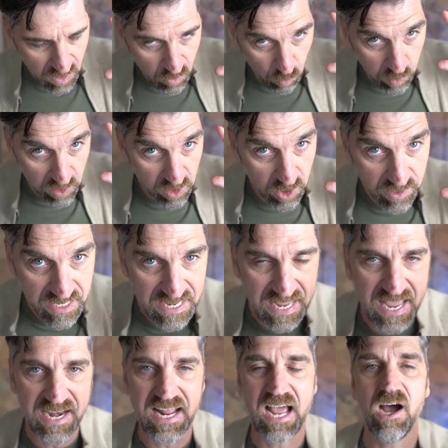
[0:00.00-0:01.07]
we're looking
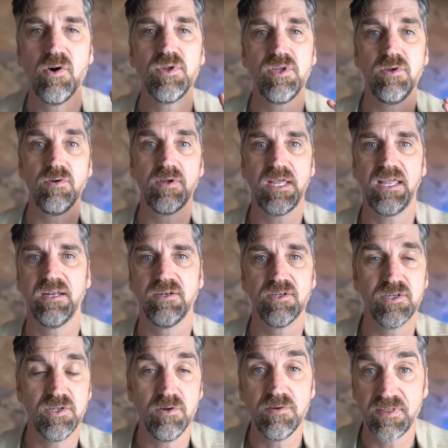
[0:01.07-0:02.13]
at how you
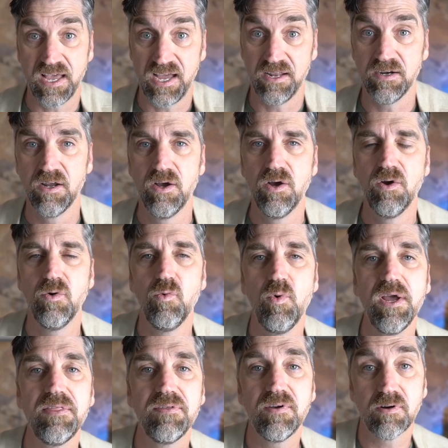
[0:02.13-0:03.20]
can do that
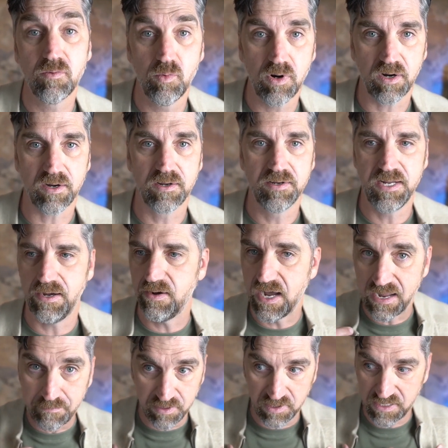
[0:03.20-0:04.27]
with your work. Now,
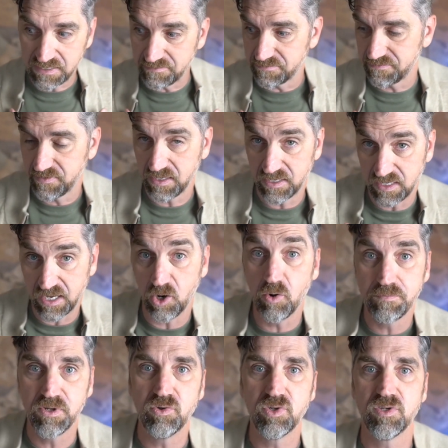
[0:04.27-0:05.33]
I believe, and I
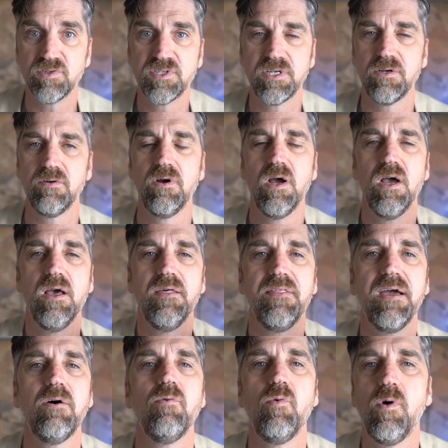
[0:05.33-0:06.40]
hope you do too,
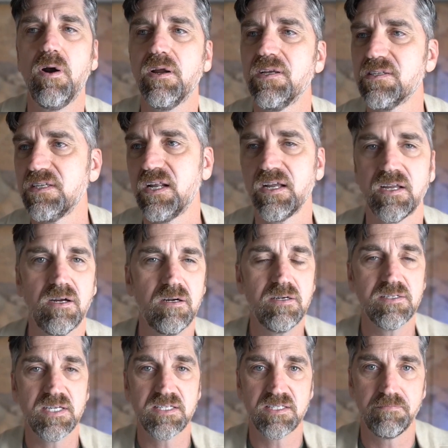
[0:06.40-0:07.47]
that work is not a
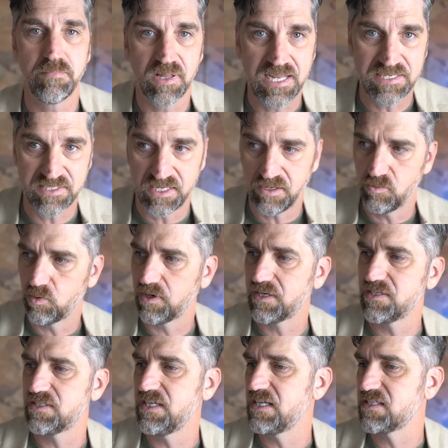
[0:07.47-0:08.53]
curse, it's a blessing.
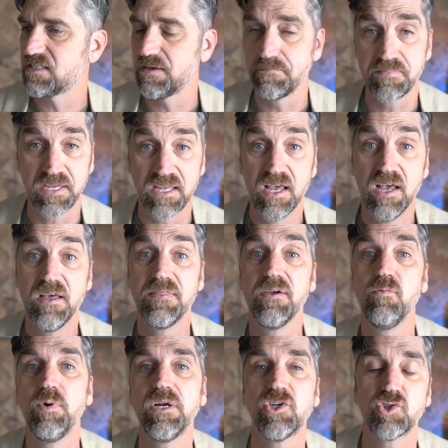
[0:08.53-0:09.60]
Work is not something
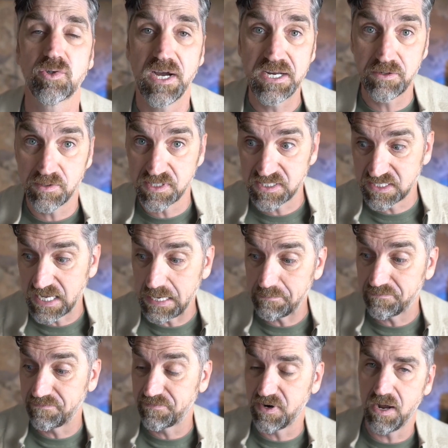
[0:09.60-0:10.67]
that we are trying to
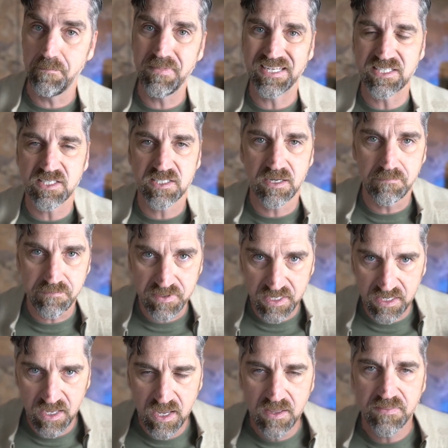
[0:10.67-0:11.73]
escape from. It's
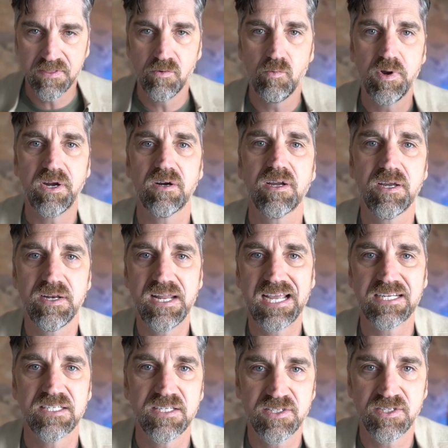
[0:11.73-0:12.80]
something that we are
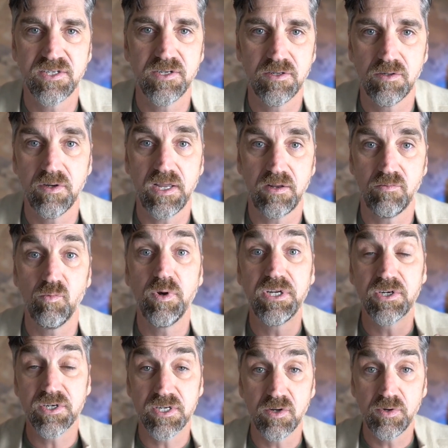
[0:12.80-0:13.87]
connected to. And when
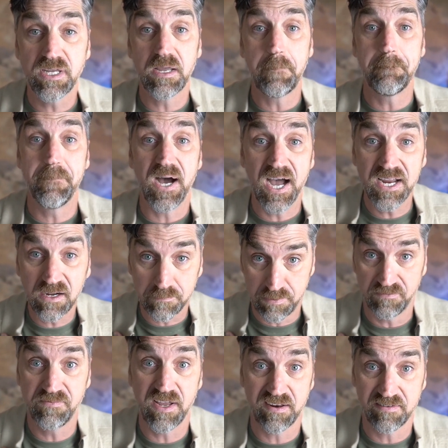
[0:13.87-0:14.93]
you're doing it by your
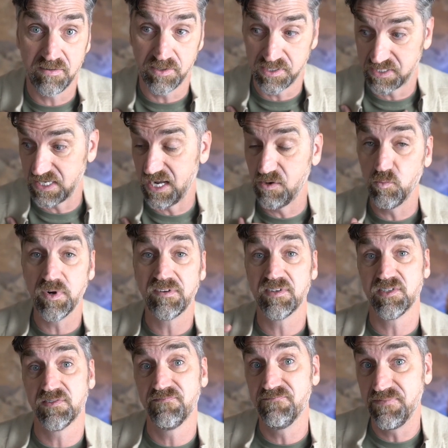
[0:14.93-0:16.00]
professional design, which
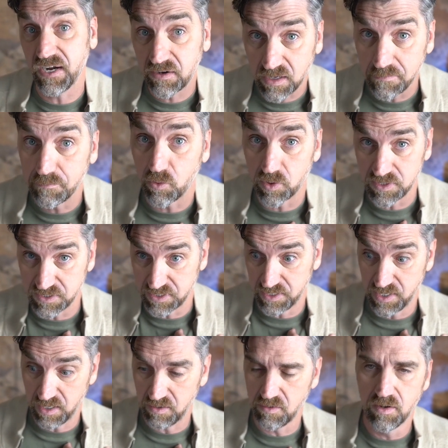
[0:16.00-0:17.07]
is very important to
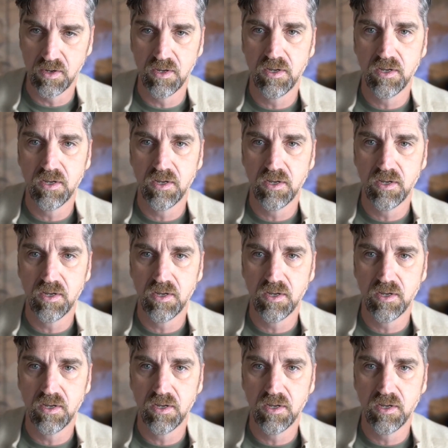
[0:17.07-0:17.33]
know,